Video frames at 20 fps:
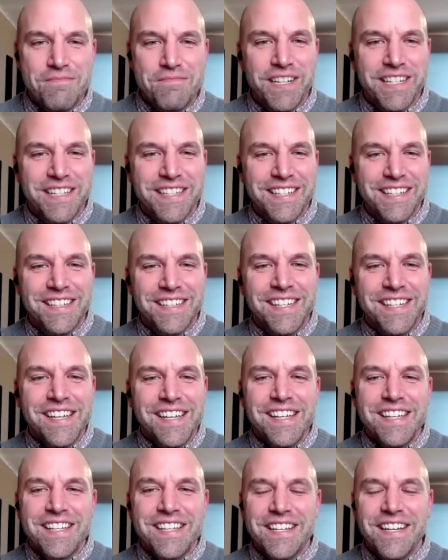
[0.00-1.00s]
great. But uh,
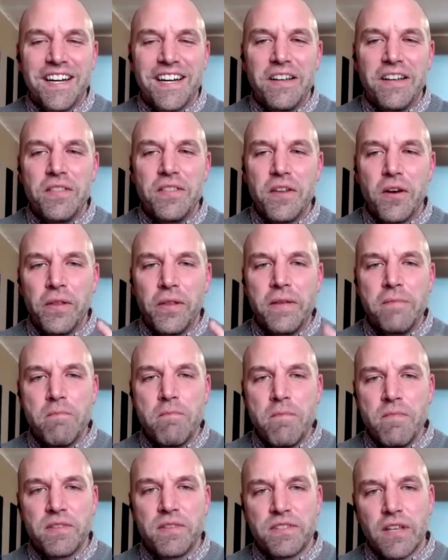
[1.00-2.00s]
uh, the
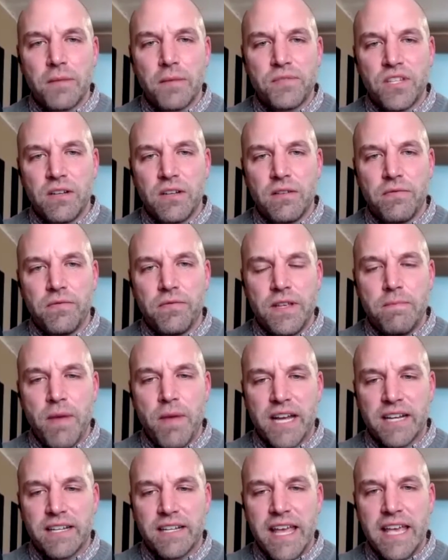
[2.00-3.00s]
only substantive
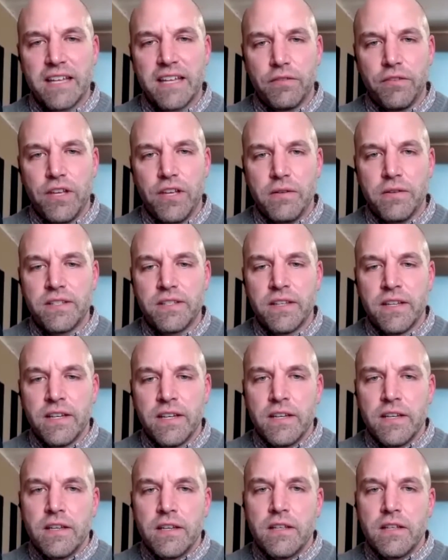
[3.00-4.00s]
feedback negatively was
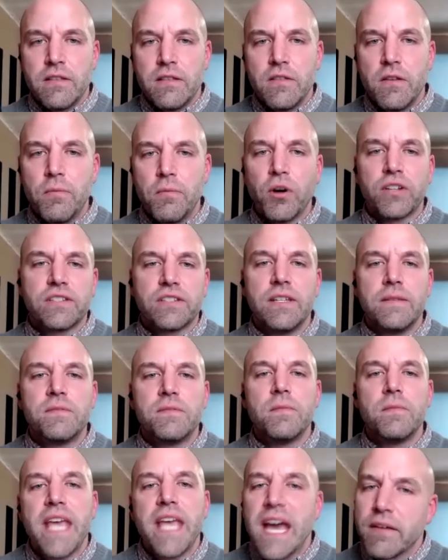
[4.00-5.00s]
the book
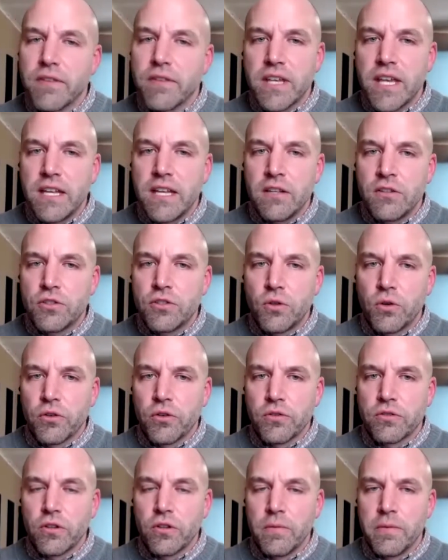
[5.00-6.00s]
seems to be advocating
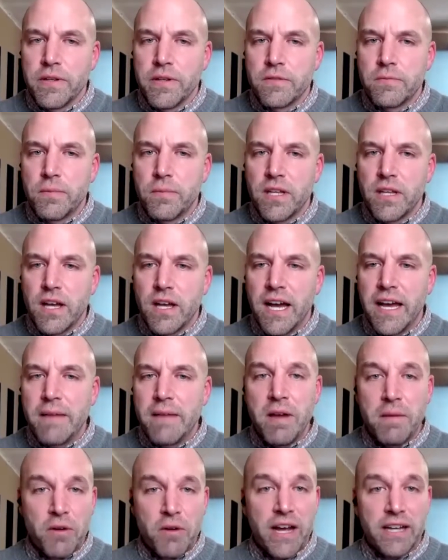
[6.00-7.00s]
shorter sermons. But I
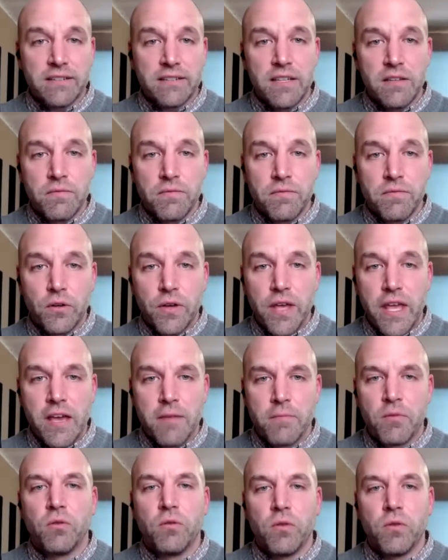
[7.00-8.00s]
remember asking Phil
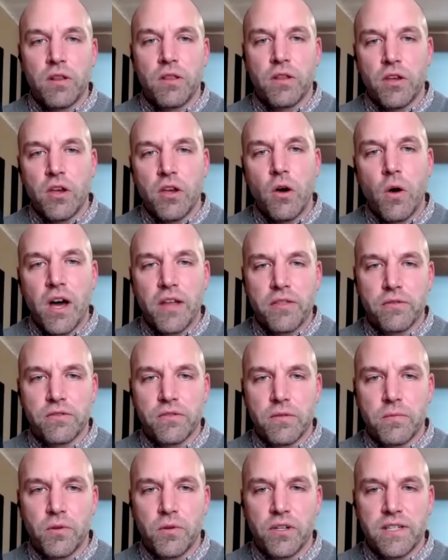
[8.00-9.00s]
Campbell, one of the
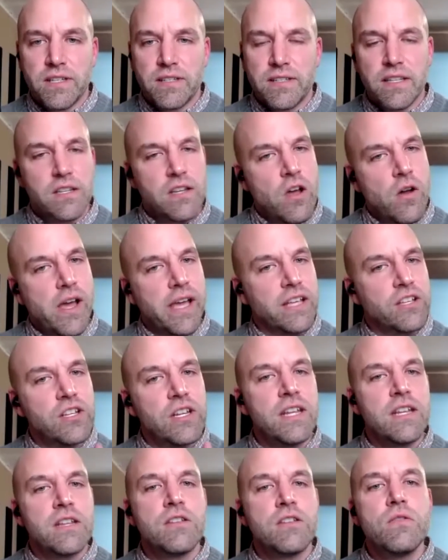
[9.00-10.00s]
co-authors of the book. He said, "No, I
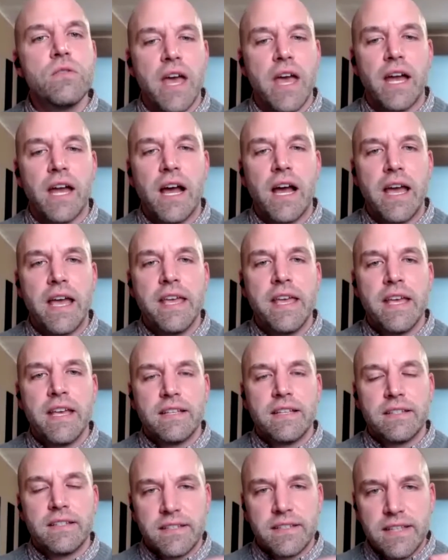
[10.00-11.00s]
actually didn't do that. I
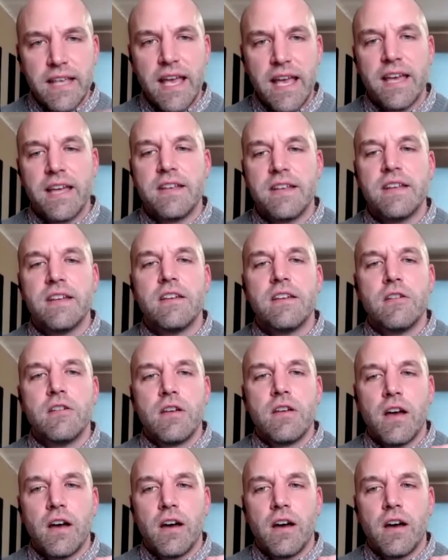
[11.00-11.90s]
said."